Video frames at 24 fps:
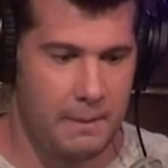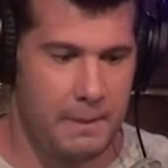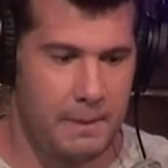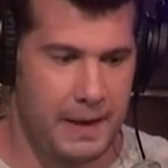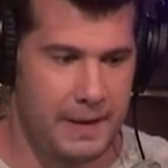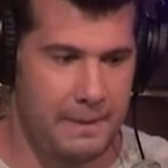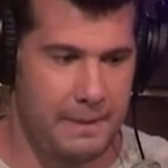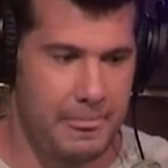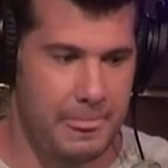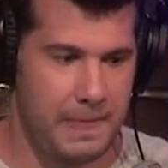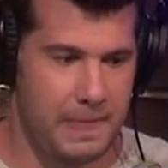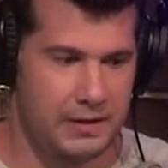
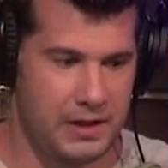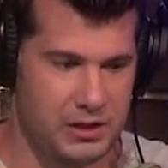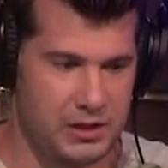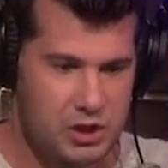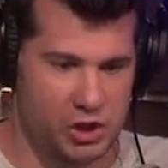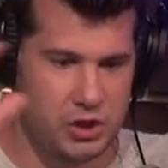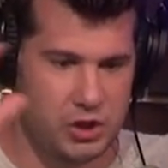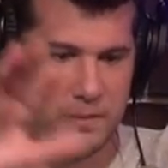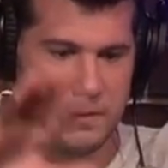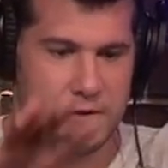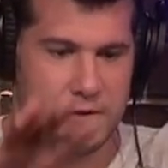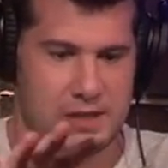But
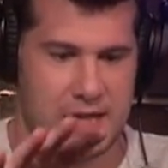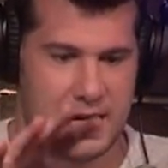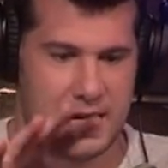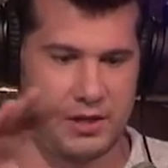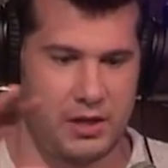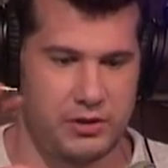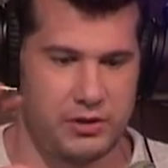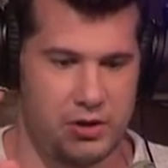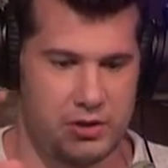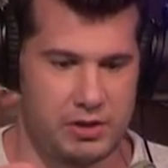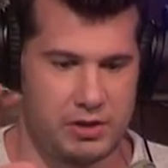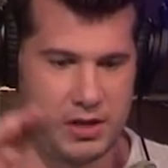let's assume for a
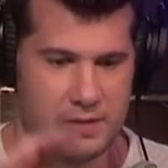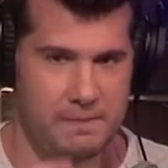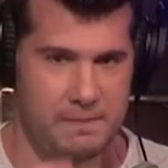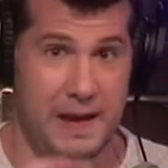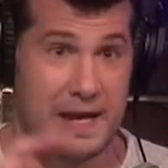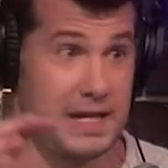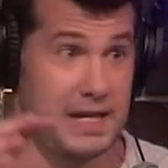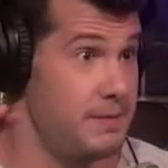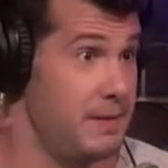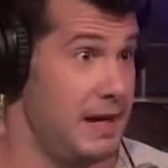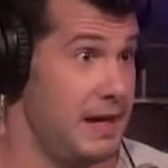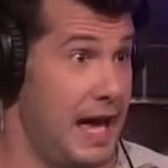second that there's a
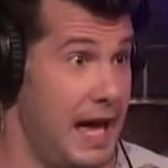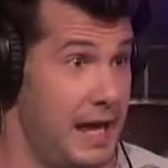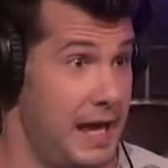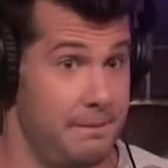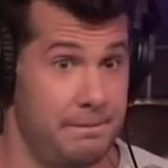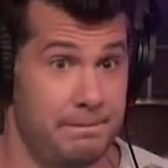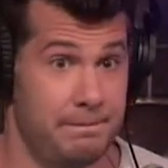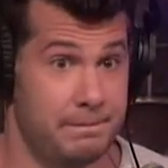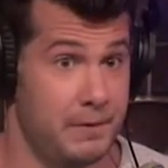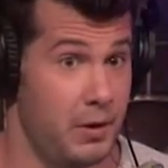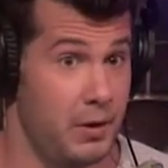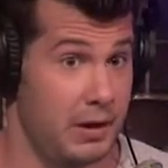debate to be
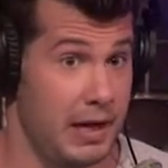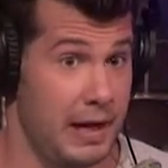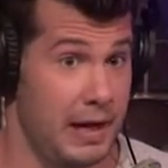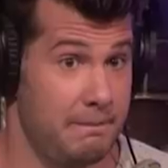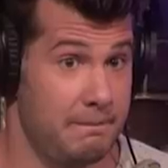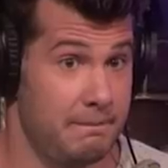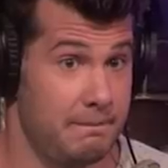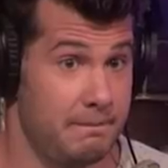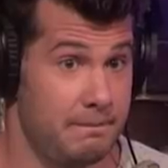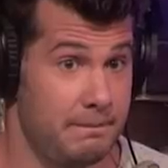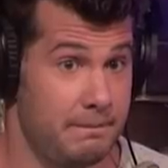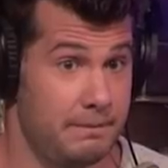had,
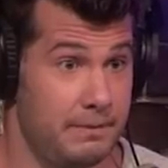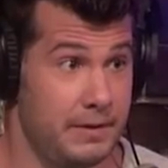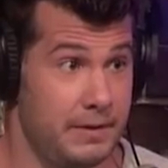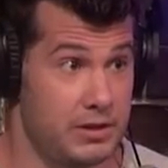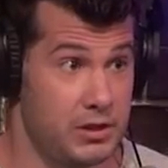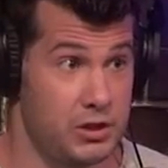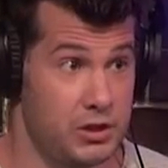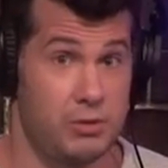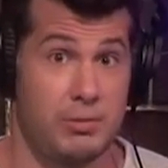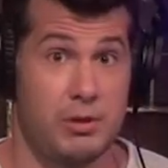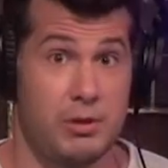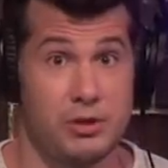okay? Mm-hmm.
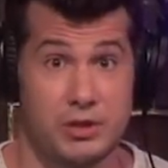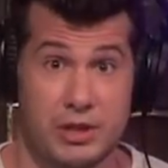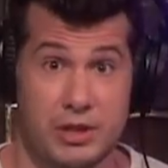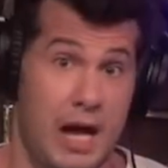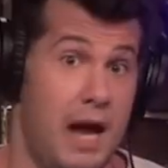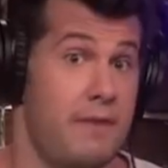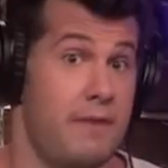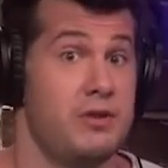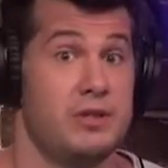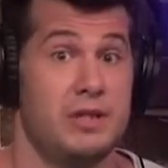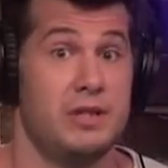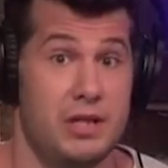Let's assume that there's a
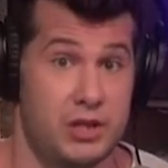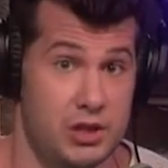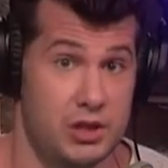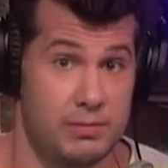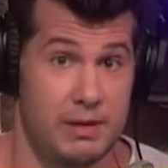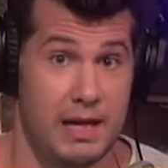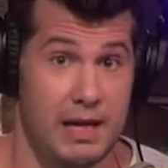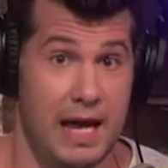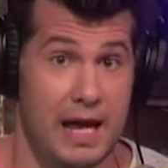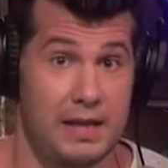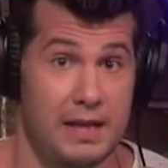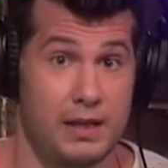conversation
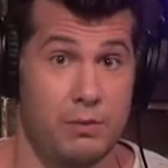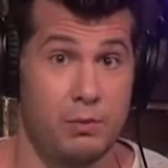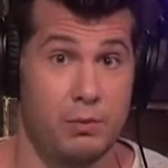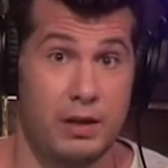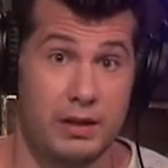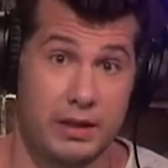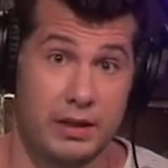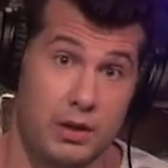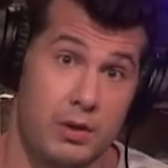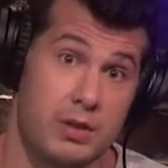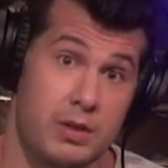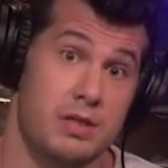to be had that,
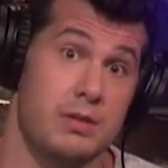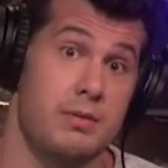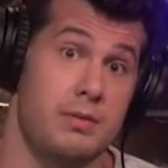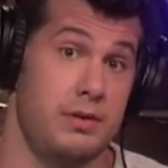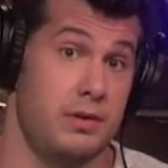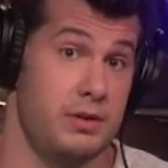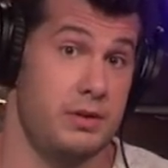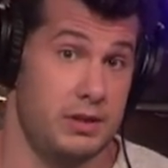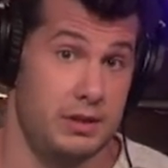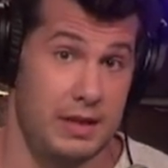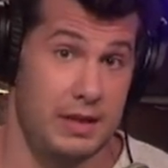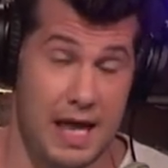well, you know
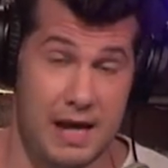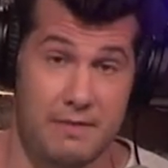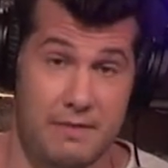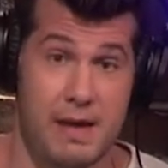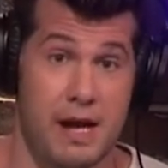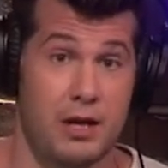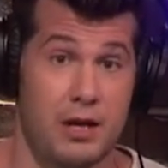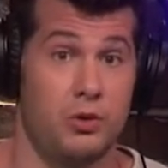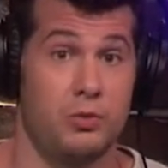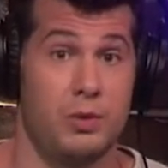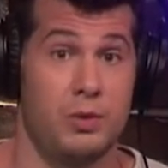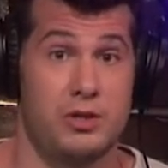what, there's a lot of
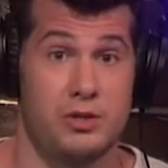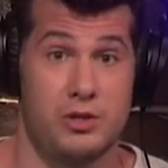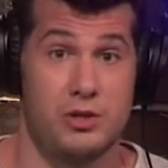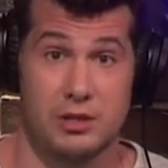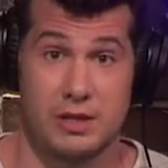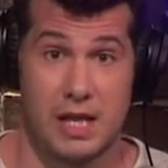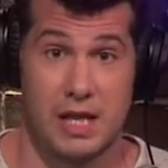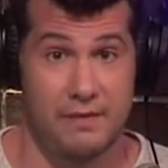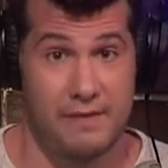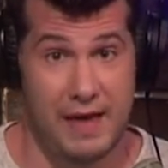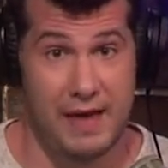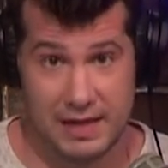medical
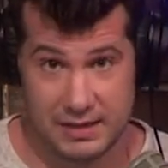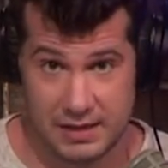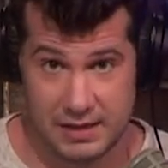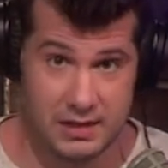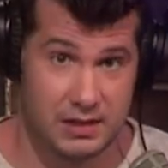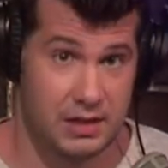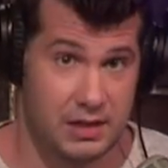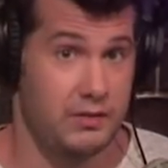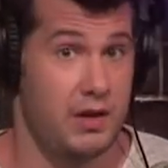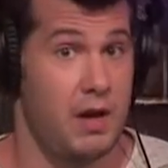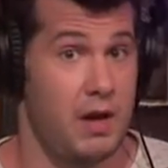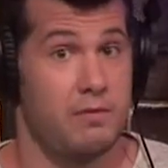research, a lot of
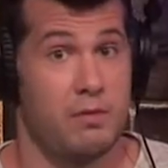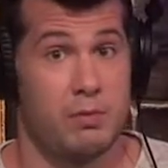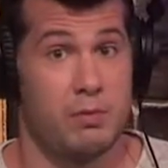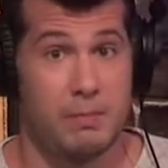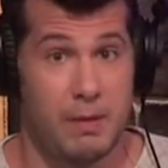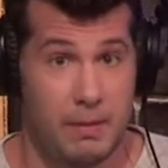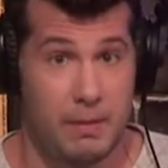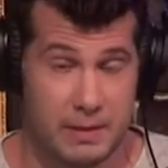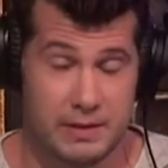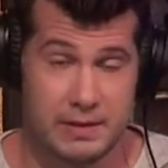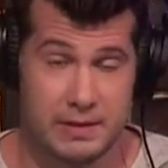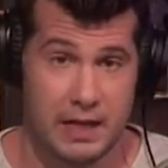vaccines that have come from
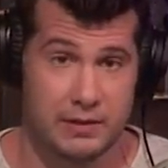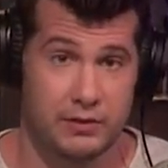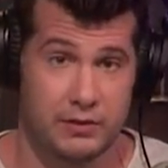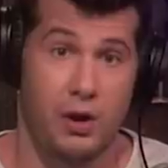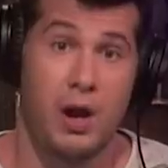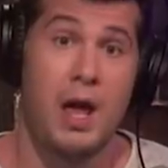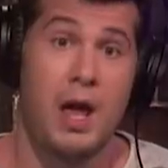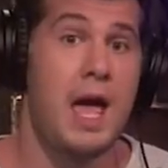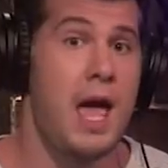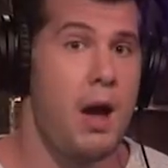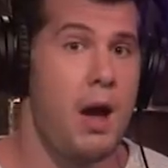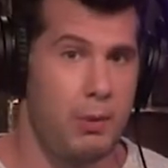the public
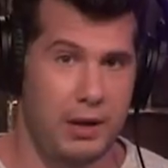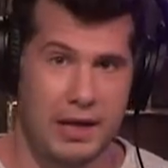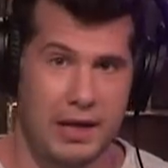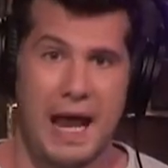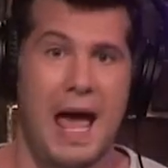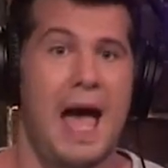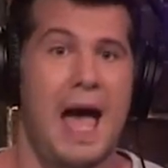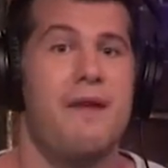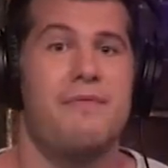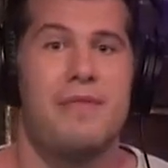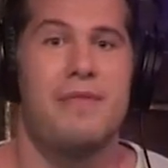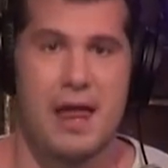sector, and we can
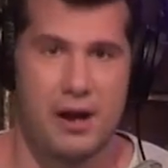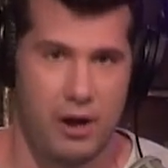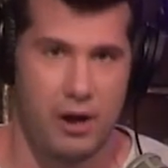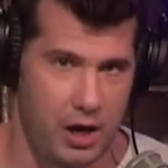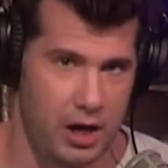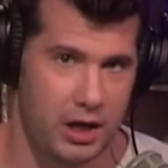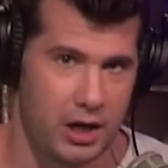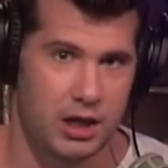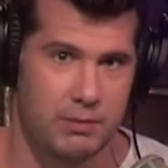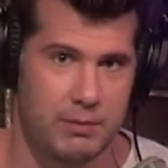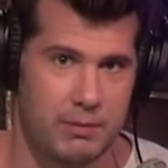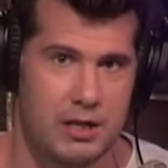have that
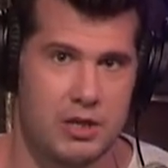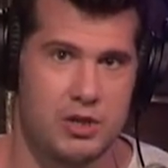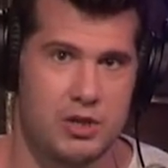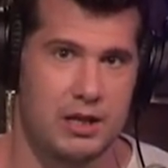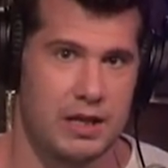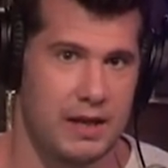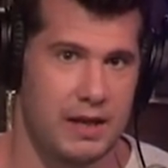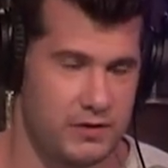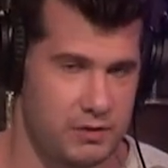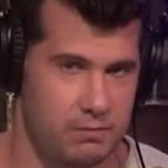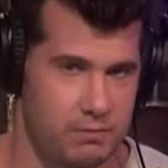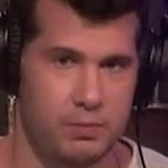argument, and
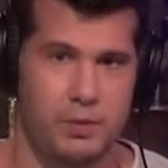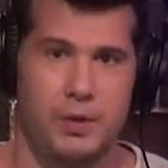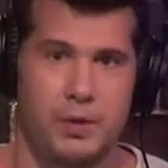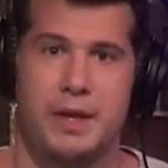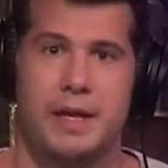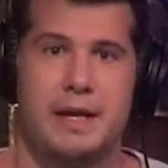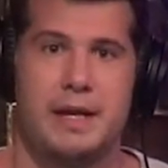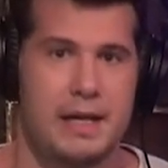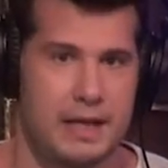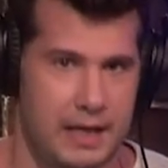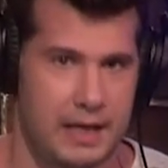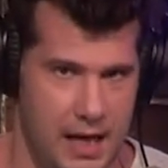you can have some
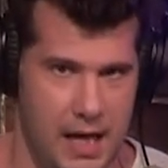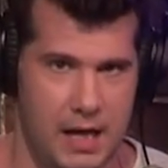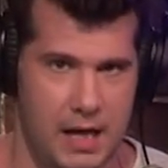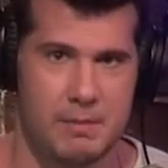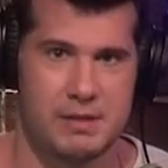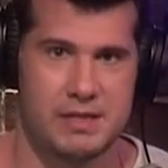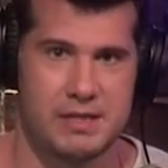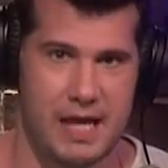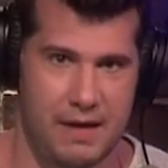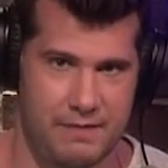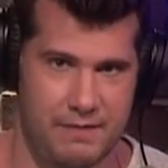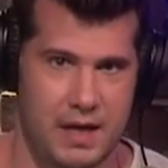brilliant
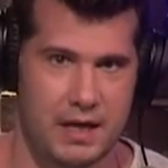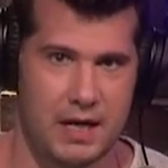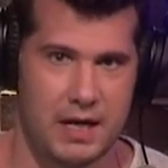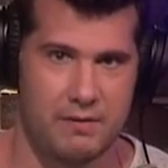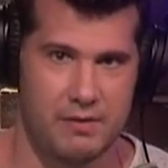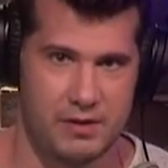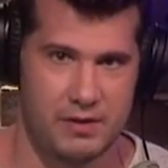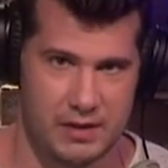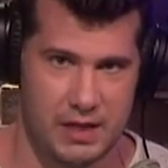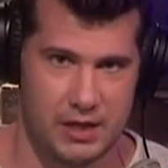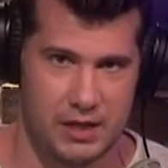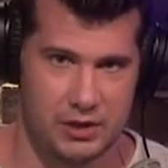economists have that
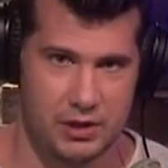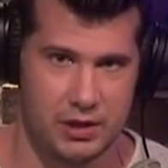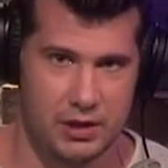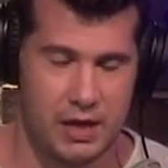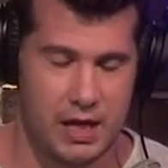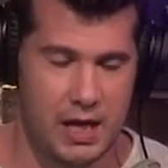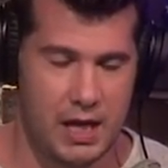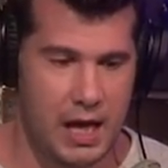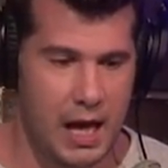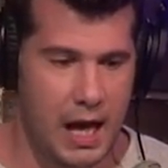conversation.